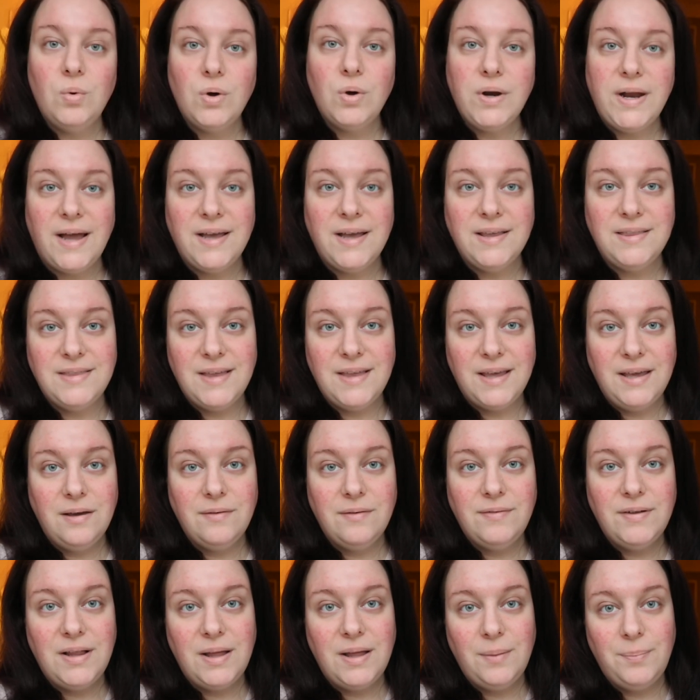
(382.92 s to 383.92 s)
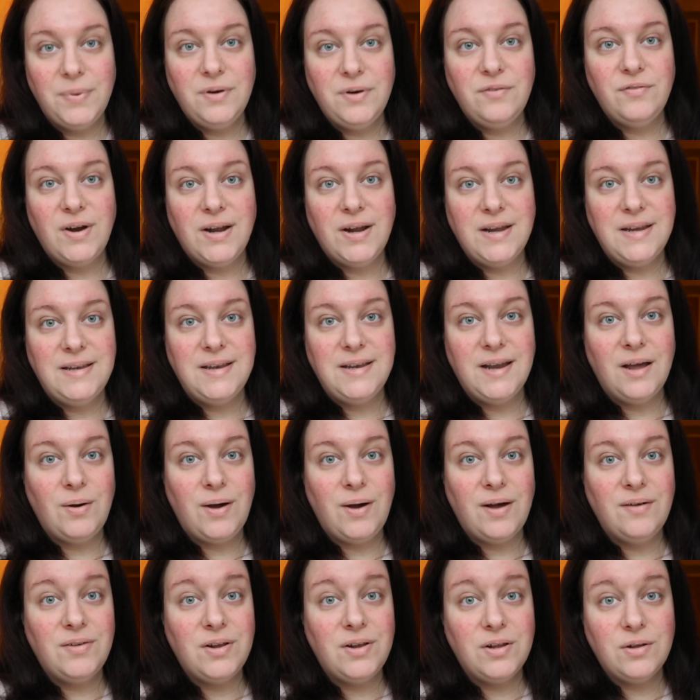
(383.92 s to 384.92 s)
what i think will happen right now
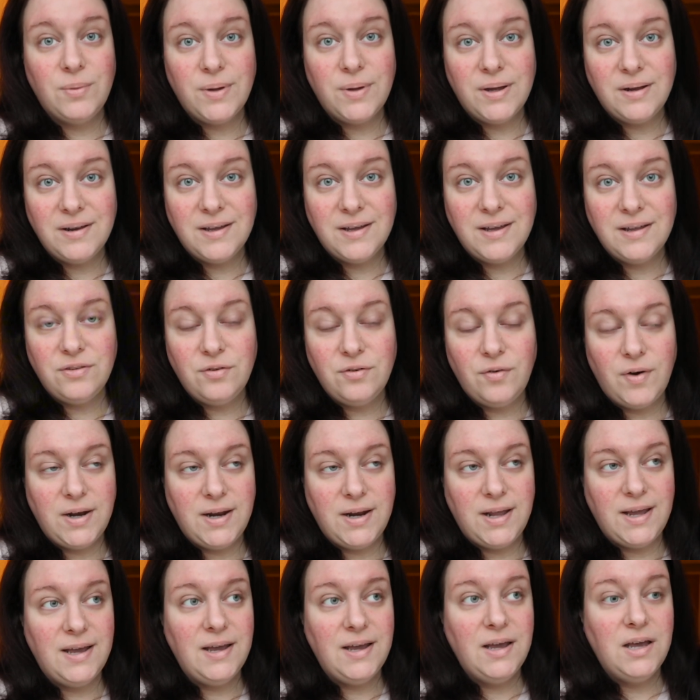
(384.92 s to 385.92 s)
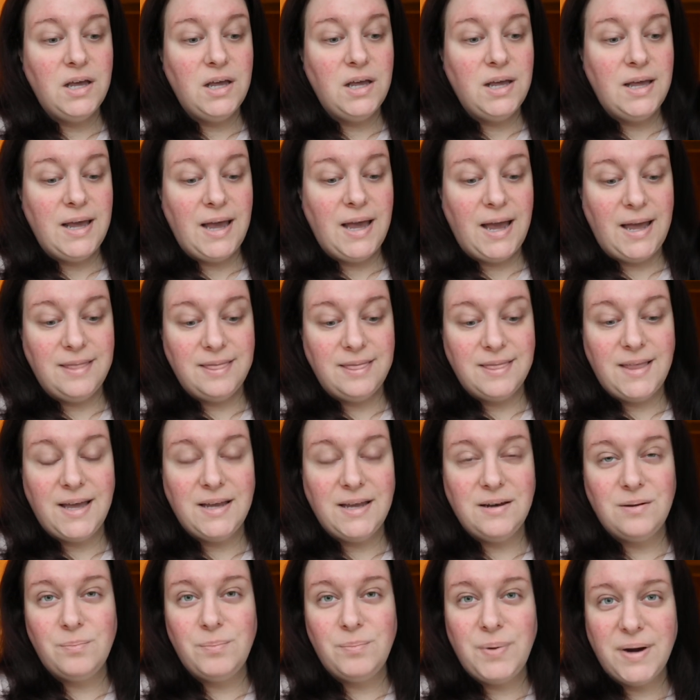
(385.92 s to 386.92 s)
i will quickly get ready and
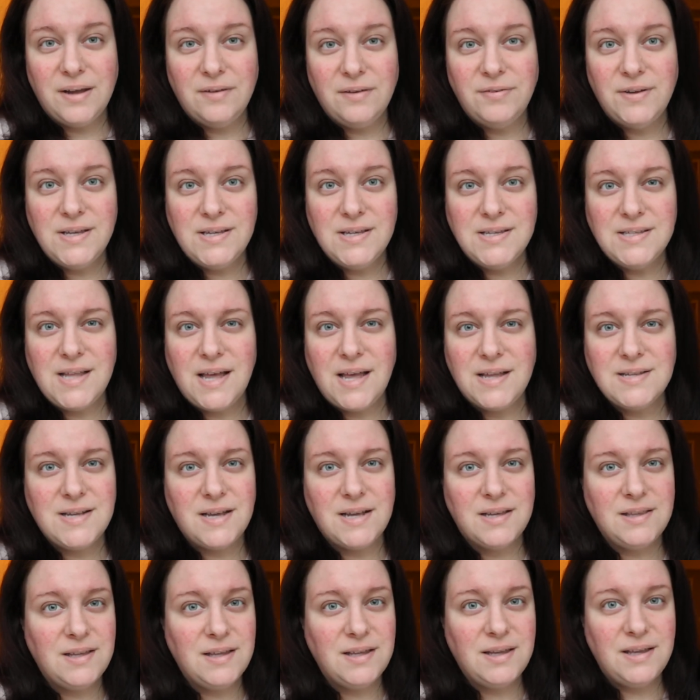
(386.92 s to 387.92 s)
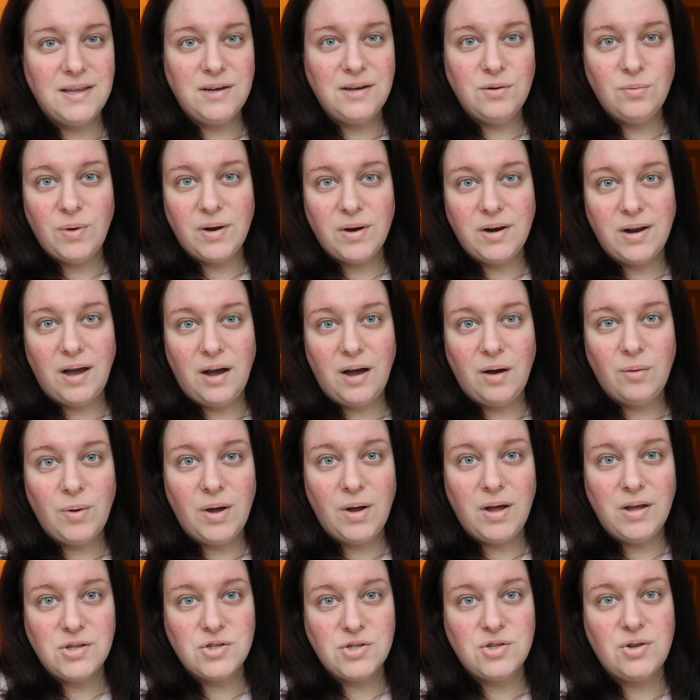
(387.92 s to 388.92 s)
then breakfast starts i think in one
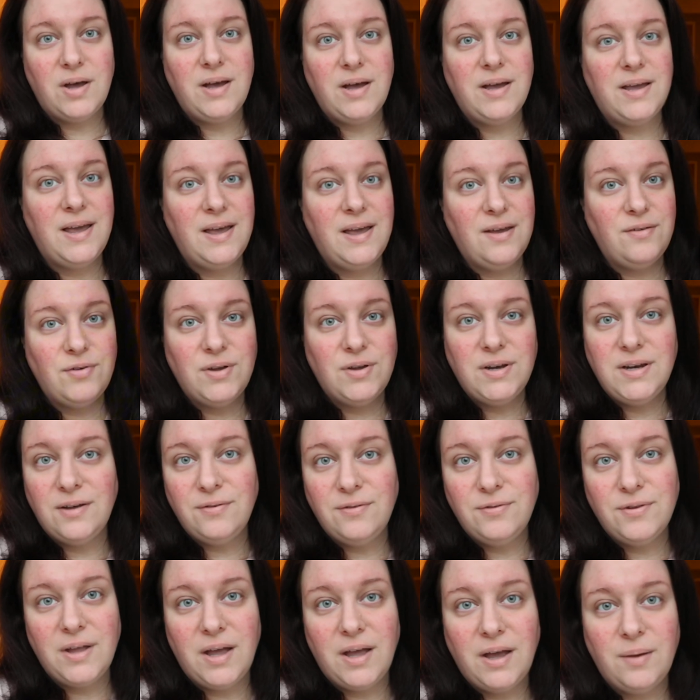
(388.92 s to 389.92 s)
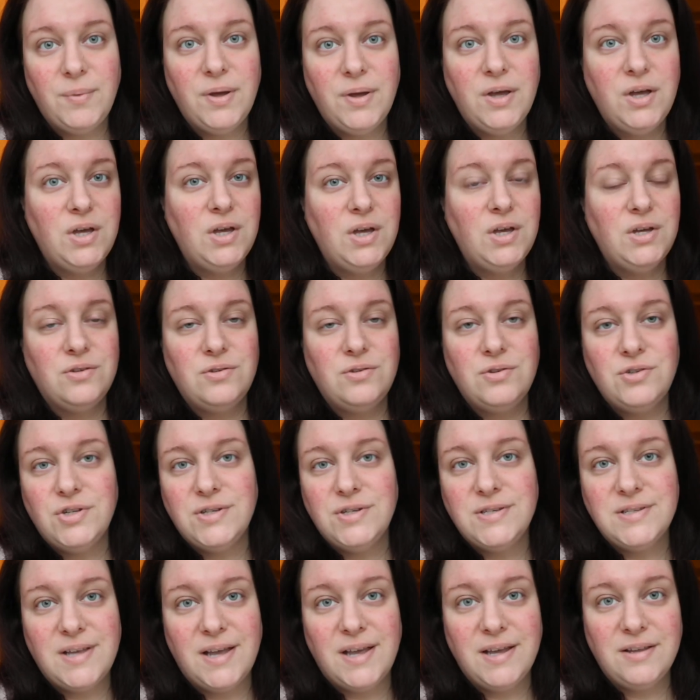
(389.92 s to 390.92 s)
hour so i have enough time to
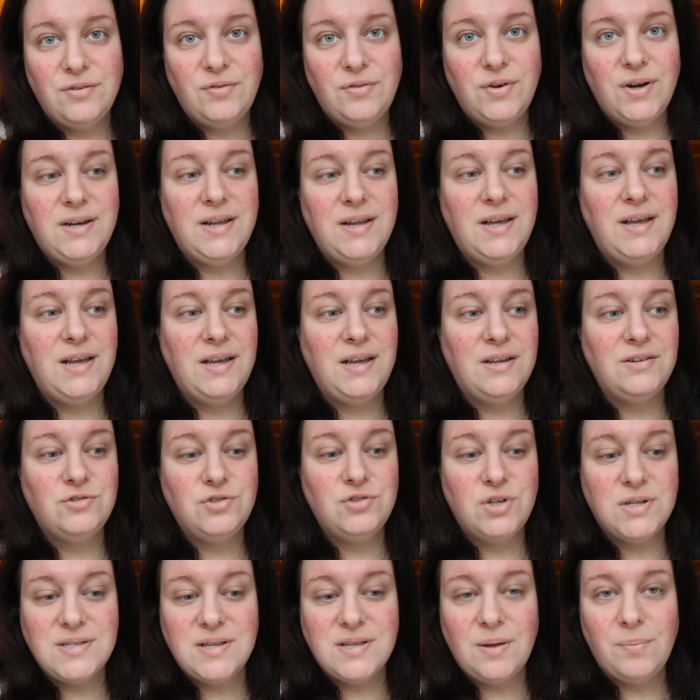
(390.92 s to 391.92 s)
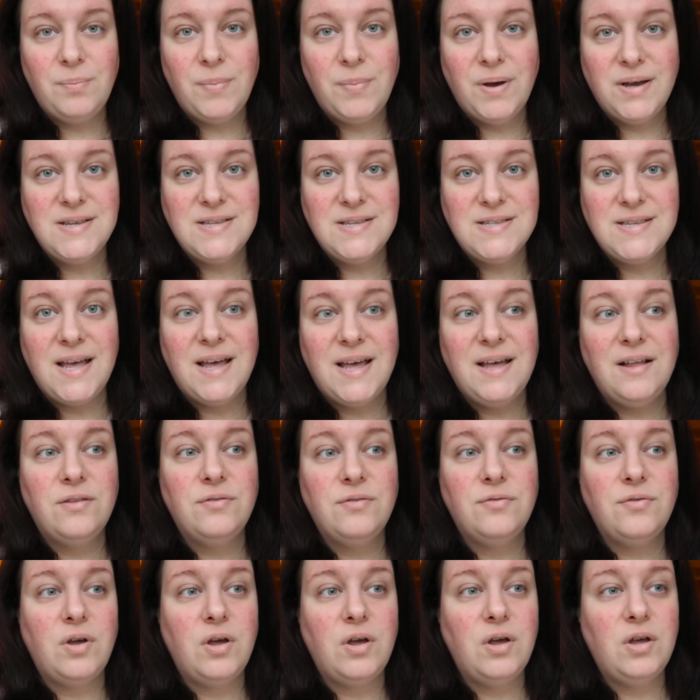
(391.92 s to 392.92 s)
just get ready dress up
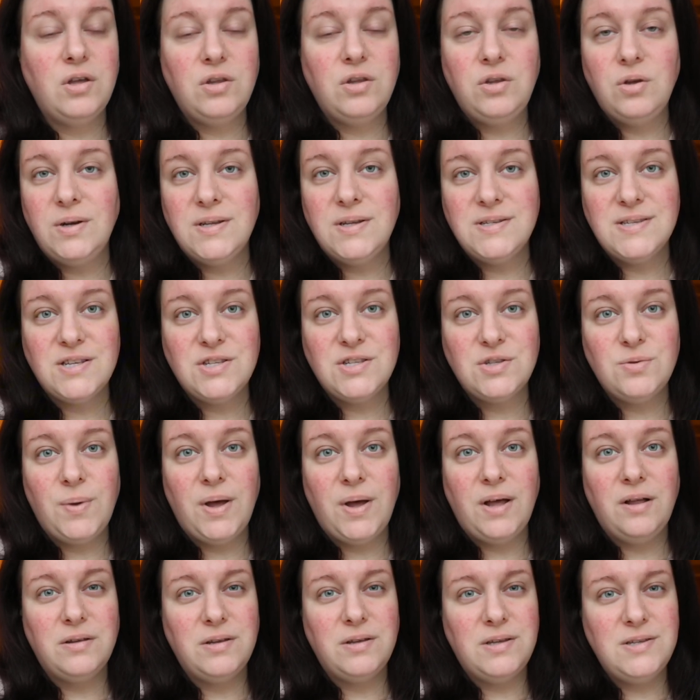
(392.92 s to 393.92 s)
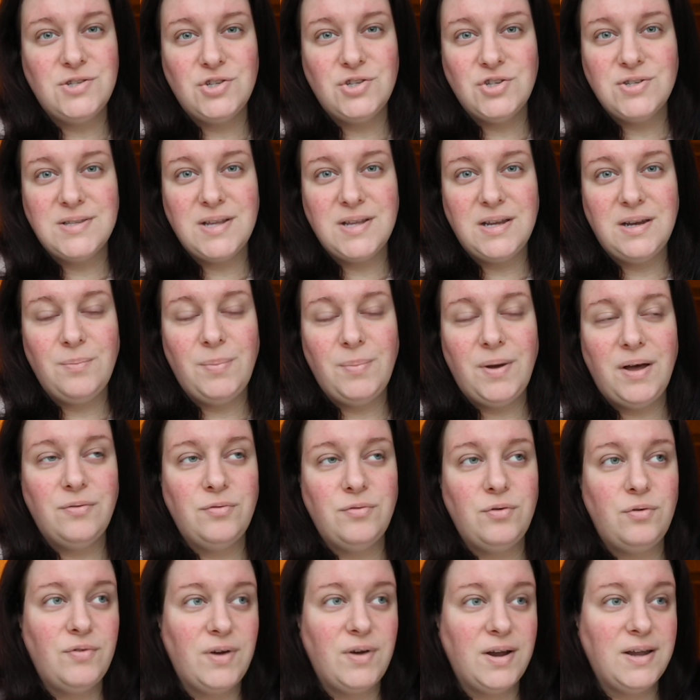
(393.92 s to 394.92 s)
myself uh, eunice as well he's just in the
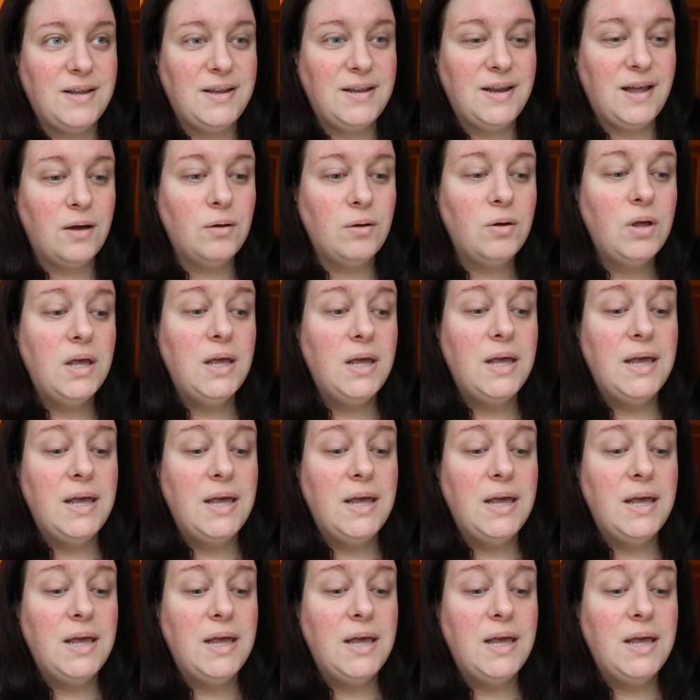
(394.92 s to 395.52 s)
bathroom right now